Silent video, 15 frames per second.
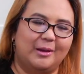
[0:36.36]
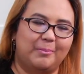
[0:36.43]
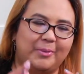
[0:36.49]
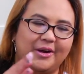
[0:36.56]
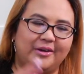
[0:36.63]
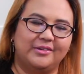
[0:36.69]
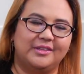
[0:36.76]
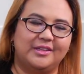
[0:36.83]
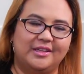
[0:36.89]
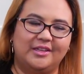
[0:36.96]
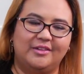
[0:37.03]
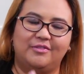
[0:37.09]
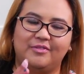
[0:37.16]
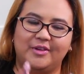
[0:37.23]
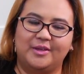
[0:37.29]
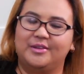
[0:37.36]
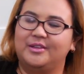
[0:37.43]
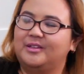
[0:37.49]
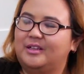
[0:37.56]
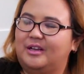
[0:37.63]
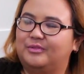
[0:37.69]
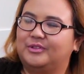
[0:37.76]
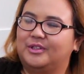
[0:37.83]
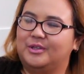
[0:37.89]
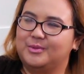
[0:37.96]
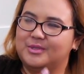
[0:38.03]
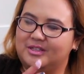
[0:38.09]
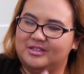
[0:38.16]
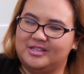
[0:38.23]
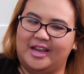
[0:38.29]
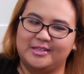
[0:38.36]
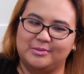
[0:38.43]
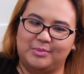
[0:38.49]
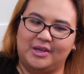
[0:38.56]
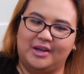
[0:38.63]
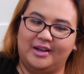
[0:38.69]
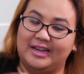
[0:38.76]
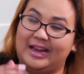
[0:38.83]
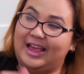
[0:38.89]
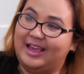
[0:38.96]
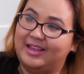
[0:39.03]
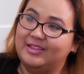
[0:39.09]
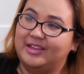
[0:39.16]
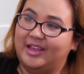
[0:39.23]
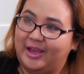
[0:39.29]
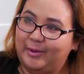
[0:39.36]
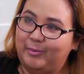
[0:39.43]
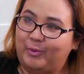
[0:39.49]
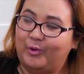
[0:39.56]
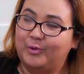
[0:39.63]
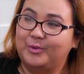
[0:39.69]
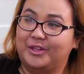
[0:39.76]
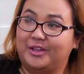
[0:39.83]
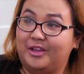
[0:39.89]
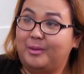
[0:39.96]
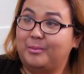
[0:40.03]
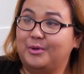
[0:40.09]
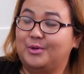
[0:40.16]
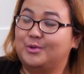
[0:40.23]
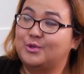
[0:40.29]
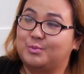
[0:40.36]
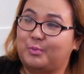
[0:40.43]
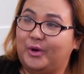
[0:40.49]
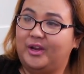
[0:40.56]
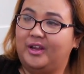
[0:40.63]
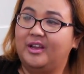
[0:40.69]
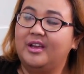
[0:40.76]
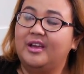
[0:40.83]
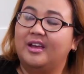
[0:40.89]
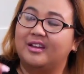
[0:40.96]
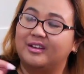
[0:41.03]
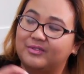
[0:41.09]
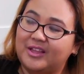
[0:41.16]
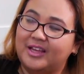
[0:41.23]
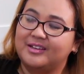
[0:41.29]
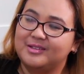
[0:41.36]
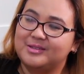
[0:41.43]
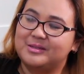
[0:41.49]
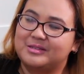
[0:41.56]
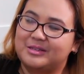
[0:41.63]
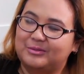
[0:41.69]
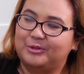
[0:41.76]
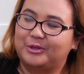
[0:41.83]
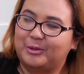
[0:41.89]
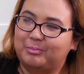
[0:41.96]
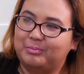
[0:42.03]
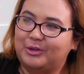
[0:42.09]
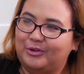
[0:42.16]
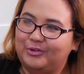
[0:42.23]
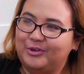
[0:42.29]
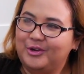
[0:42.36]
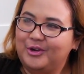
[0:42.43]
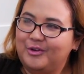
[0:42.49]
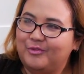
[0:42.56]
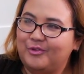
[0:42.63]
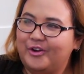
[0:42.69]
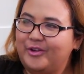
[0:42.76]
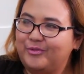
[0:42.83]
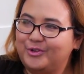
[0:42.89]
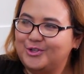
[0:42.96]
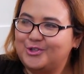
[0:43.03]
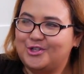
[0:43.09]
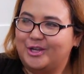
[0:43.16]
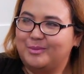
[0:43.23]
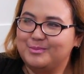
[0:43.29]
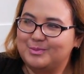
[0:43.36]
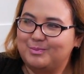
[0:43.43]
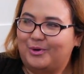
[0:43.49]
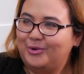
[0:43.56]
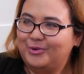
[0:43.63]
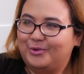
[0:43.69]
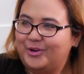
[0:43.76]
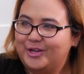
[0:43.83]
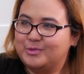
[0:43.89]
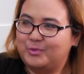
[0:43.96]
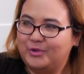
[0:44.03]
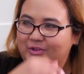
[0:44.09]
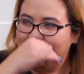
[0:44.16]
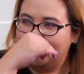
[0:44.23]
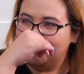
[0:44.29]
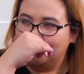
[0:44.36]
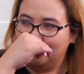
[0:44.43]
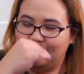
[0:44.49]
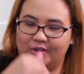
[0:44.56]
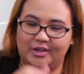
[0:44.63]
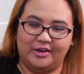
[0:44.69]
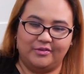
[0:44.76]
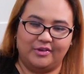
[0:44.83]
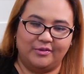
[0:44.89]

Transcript: apparently he fell ill after he was attacked behind at the airport with a chemical spray. And if that doesn't sound like a plot for every James Bond or espionage movie